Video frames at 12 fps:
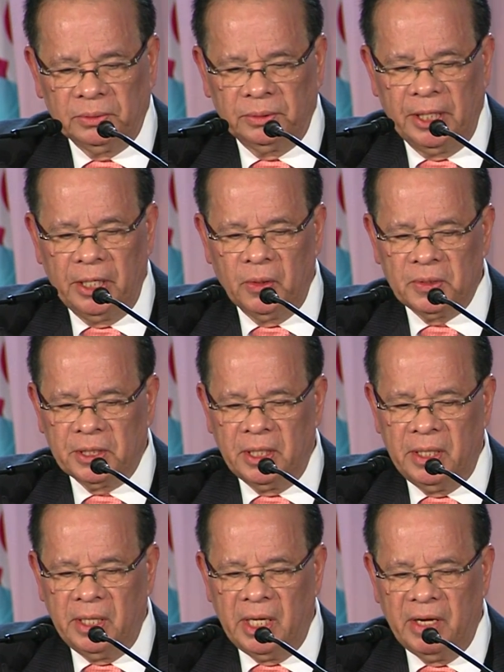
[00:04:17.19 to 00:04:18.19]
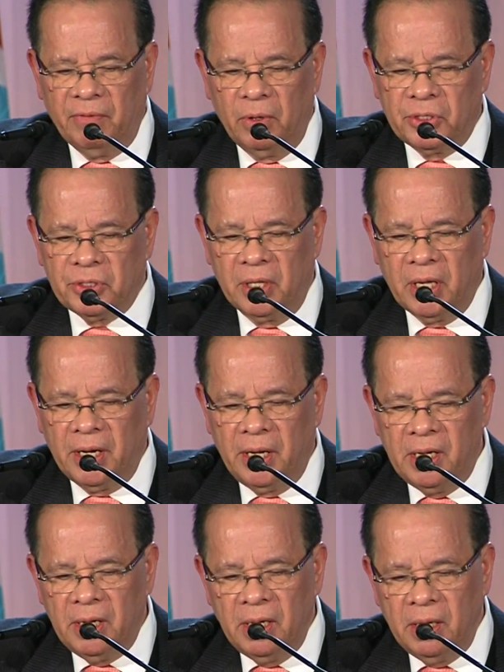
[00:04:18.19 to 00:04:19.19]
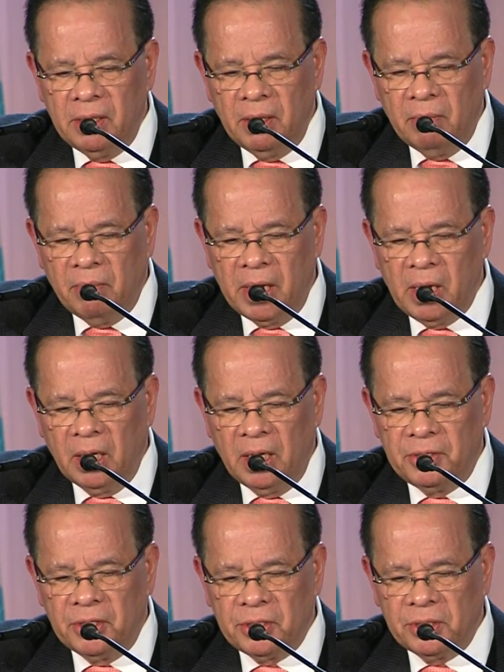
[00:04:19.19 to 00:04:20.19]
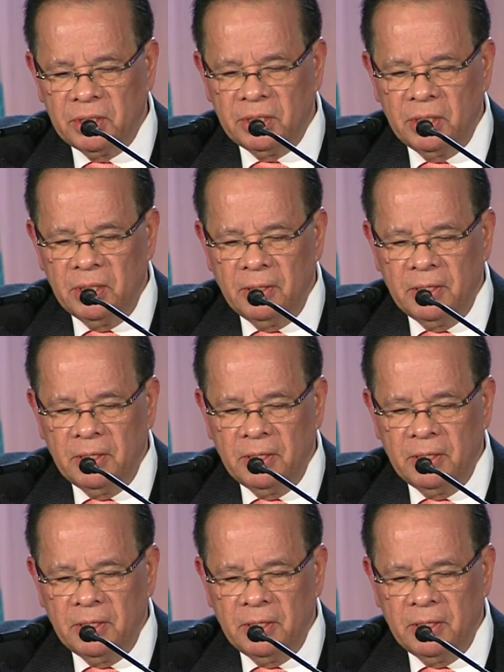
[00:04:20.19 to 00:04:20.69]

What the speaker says: the noted evolutionary biologist,